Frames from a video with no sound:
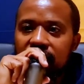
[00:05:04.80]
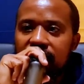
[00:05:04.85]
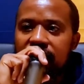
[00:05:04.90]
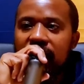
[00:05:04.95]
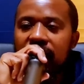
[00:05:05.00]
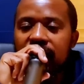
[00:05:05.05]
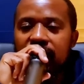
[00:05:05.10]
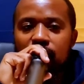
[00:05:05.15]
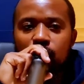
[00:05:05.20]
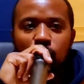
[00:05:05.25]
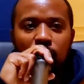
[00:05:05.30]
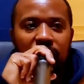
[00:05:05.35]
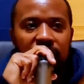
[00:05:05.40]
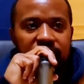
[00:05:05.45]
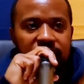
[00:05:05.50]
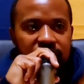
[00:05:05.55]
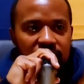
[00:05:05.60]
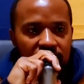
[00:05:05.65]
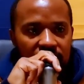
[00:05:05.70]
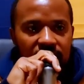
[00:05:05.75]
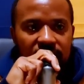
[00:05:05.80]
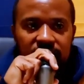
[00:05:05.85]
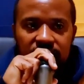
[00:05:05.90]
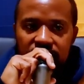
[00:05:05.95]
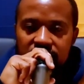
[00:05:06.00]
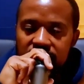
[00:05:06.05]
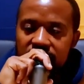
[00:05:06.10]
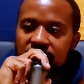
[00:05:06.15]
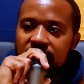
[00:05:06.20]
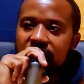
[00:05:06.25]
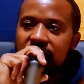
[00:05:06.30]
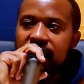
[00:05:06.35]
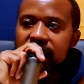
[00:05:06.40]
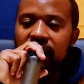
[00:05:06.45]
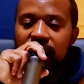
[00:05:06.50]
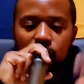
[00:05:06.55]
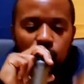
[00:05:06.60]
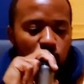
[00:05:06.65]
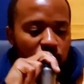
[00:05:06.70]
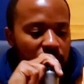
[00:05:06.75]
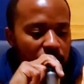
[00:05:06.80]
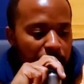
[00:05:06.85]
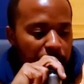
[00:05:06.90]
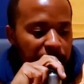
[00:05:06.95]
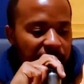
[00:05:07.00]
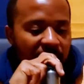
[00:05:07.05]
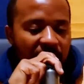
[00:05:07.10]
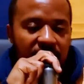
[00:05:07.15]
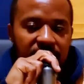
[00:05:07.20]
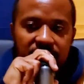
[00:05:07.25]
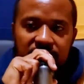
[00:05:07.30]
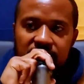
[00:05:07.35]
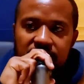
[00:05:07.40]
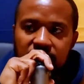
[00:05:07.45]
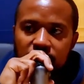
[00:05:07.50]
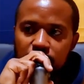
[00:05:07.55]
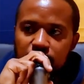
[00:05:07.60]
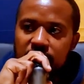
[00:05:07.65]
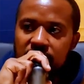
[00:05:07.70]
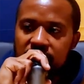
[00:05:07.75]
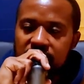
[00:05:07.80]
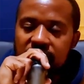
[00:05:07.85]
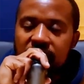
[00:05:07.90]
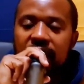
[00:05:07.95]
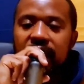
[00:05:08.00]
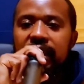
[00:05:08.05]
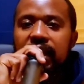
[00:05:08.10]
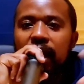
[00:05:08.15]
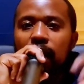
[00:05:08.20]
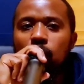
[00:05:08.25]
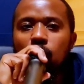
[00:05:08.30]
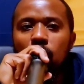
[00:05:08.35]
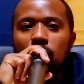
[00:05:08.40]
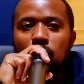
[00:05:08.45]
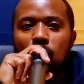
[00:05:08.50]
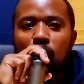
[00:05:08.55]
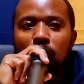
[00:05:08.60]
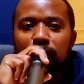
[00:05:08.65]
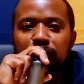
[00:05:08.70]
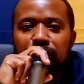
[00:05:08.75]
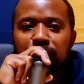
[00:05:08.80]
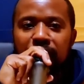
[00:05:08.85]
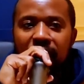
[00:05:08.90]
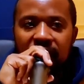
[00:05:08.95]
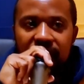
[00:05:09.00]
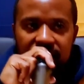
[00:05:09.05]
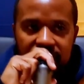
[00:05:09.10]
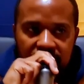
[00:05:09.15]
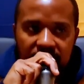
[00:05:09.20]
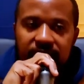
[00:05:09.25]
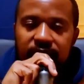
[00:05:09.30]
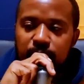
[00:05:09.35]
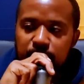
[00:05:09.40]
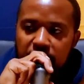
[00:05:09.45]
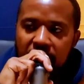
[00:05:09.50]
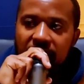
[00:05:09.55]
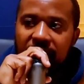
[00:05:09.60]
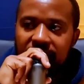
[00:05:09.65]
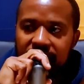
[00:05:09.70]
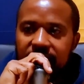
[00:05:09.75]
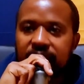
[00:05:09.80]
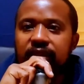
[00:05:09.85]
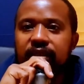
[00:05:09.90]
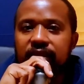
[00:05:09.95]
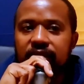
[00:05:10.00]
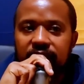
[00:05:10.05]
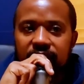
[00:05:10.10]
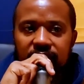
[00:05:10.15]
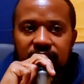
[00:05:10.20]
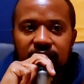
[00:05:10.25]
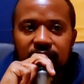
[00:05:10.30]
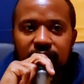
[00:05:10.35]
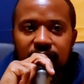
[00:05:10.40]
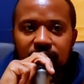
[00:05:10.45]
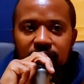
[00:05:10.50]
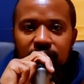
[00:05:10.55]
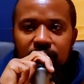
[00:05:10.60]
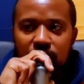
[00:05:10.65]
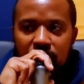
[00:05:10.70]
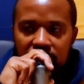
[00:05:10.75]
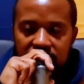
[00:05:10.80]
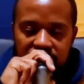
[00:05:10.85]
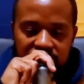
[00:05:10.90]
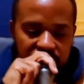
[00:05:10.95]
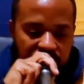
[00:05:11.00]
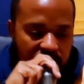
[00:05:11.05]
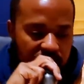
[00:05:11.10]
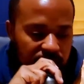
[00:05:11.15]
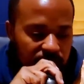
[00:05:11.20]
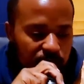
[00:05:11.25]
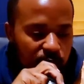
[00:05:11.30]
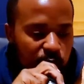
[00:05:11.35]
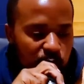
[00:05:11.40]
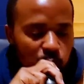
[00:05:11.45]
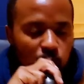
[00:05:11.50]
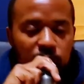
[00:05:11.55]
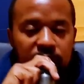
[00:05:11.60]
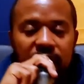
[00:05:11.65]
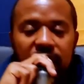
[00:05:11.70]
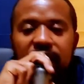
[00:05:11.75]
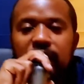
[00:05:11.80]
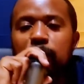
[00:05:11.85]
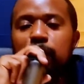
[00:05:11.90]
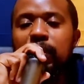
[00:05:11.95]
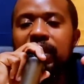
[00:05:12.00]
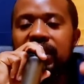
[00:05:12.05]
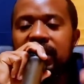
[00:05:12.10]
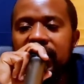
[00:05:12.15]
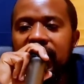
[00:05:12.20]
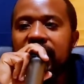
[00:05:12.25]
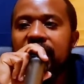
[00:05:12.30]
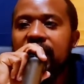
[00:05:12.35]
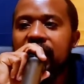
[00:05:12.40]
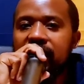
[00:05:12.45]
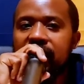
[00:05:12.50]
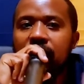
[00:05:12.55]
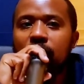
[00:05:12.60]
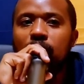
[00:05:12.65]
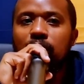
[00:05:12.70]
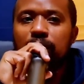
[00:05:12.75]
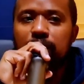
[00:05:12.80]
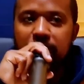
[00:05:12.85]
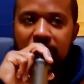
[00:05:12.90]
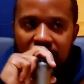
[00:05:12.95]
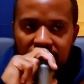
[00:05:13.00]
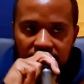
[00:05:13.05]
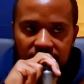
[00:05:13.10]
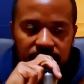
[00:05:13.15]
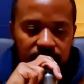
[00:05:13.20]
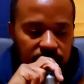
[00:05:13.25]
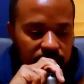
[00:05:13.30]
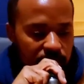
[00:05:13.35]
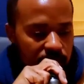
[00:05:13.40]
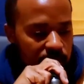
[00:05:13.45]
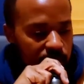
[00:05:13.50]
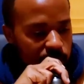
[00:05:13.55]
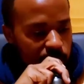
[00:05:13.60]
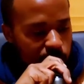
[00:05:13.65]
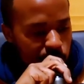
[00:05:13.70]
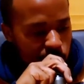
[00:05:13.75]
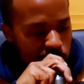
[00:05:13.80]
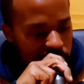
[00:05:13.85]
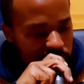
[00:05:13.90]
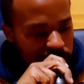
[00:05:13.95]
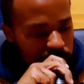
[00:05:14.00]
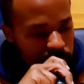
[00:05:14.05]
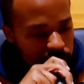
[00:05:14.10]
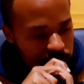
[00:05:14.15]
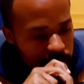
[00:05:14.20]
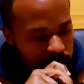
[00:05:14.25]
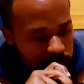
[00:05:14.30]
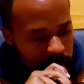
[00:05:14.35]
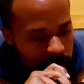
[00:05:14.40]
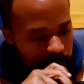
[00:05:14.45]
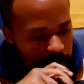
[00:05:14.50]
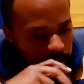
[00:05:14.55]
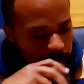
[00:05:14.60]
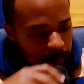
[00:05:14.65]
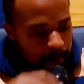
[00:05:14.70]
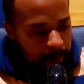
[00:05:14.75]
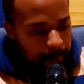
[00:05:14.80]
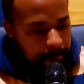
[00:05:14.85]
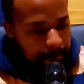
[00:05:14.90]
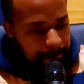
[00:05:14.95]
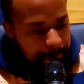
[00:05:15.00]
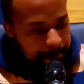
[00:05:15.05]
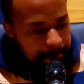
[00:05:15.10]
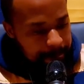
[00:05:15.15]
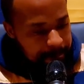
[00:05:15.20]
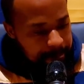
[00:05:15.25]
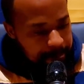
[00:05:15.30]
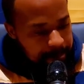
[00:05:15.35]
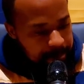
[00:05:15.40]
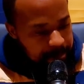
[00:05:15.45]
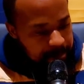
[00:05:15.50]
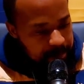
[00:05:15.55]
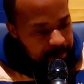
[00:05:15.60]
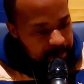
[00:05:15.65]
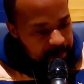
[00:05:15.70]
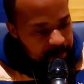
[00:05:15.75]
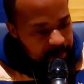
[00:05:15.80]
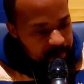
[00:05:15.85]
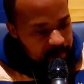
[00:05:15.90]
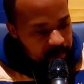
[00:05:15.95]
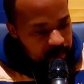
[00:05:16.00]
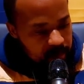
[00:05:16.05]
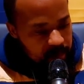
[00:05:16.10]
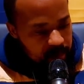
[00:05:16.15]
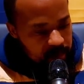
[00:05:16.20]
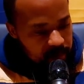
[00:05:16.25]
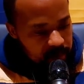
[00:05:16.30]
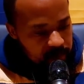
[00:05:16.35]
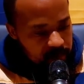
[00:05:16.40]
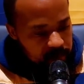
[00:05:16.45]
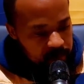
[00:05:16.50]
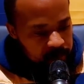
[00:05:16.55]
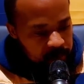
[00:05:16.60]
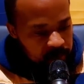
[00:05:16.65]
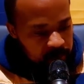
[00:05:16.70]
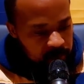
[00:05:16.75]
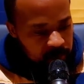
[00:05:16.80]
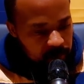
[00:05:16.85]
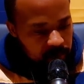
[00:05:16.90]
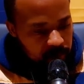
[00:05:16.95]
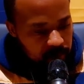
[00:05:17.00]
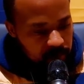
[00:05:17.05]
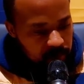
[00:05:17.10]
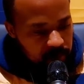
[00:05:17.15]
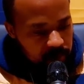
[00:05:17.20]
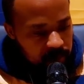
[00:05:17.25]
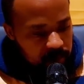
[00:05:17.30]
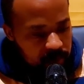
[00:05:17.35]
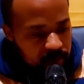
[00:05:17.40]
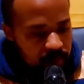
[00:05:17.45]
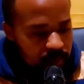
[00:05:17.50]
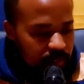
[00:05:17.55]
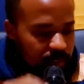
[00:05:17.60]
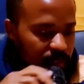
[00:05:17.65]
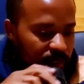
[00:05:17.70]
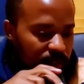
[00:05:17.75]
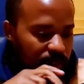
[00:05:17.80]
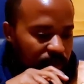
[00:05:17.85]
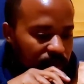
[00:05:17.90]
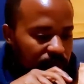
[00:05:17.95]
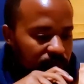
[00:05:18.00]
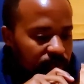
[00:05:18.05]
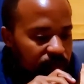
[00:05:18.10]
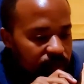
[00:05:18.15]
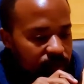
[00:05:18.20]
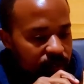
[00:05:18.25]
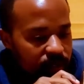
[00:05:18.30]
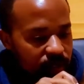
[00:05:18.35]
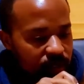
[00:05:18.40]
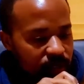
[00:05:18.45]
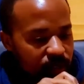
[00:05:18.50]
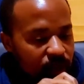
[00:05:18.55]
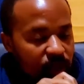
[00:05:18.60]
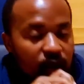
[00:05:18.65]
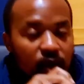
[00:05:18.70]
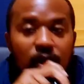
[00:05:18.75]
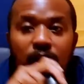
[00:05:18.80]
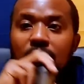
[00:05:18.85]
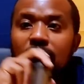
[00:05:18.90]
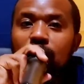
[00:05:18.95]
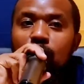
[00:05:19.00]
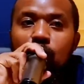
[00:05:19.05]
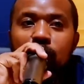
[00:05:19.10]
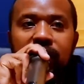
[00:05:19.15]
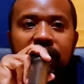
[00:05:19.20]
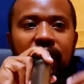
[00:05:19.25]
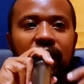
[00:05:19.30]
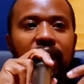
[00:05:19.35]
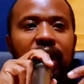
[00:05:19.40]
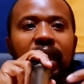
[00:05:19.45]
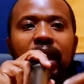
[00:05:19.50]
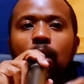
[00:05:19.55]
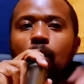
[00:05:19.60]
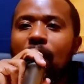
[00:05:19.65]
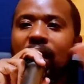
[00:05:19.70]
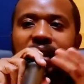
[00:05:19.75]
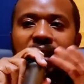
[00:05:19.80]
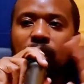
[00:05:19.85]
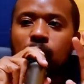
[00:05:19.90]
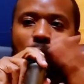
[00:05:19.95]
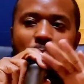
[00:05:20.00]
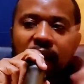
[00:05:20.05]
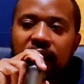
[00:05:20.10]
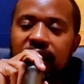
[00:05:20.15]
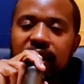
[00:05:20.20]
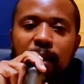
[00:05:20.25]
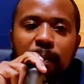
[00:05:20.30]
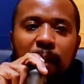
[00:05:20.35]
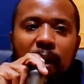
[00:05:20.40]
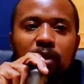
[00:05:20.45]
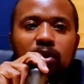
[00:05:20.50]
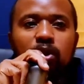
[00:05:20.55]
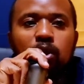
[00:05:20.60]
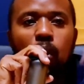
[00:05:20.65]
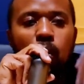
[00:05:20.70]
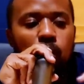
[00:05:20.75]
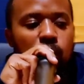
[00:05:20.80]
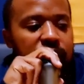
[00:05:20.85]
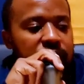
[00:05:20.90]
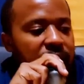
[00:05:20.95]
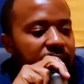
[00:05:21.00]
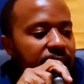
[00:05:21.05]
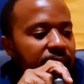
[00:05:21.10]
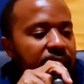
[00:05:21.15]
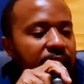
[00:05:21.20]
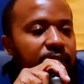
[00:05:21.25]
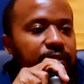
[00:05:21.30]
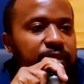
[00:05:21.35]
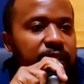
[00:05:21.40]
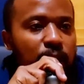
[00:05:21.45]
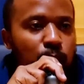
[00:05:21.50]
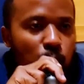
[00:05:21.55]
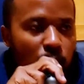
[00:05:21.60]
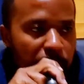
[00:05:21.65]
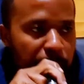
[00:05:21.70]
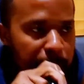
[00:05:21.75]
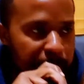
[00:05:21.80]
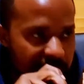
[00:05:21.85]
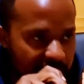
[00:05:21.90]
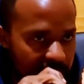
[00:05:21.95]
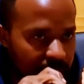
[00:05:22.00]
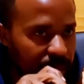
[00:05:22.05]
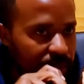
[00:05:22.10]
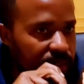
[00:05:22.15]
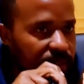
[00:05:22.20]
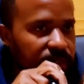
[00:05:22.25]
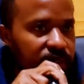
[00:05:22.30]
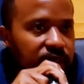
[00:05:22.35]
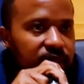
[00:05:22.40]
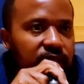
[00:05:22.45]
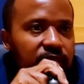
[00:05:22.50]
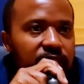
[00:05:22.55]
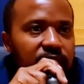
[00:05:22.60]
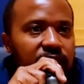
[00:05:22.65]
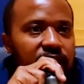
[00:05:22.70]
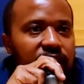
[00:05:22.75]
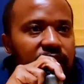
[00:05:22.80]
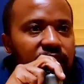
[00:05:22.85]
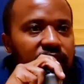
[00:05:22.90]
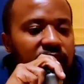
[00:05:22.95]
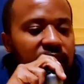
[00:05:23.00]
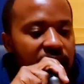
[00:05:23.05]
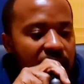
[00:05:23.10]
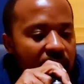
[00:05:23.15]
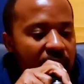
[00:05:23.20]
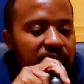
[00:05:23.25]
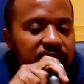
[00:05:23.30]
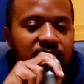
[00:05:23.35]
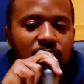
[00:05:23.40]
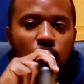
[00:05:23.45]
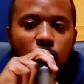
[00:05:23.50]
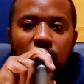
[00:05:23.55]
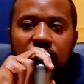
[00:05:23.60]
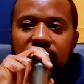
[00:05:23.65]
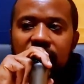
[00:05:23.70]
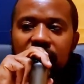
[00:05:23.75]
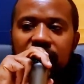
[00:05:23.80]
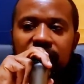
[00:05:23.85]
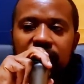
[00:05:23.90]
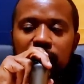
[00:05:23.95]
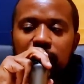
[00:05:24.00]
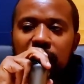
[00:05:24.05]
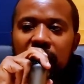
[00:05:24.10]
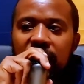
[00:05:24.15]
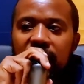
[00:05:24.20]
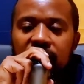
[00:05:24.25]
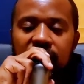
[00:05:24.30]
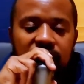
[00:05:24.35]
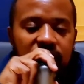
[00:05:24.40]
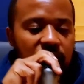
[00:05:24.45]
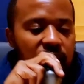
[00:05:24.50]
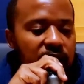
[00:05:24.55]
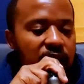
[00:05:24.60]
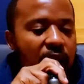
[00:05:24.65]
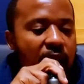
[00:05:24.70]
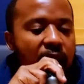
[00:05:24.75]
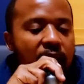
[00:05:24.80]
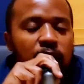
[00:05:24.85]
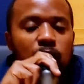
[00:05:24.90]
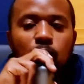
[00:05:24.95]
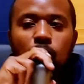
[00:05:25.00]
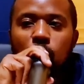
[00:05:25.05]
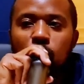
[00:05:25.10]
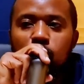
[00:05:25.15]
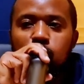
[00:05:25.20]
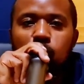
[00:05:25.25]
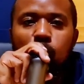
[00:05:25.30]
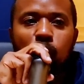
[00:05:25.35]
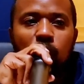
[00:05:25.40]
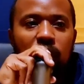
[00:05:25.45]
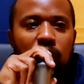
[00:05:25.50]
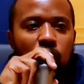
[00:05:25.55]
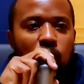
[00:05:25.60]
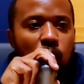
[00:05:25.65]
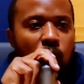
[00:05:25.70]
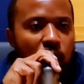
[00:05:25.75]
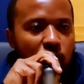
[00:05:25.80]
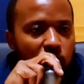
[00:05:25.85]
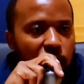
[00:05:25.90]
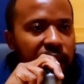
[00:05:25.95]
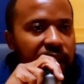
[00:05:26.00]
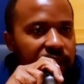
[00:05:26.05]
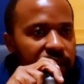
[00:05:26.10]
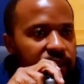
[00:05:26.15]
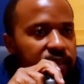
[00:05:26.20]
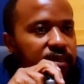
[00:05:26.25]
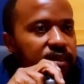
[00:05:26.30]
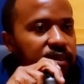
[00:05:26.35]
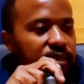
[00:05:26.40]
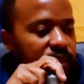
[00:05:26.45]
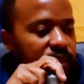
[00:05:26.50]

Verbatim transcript: They didn't want to change. They didn't want to apply the scriptures. They got offended by it. You understand? So they betrayed the Son of Man. Read. Then said Jesus unto the twelve, mm -hmm. will, you also, will also go away? You see, he wasn't worried about those that left and went back. He asked the ones that remained, he said, are you also going to go away?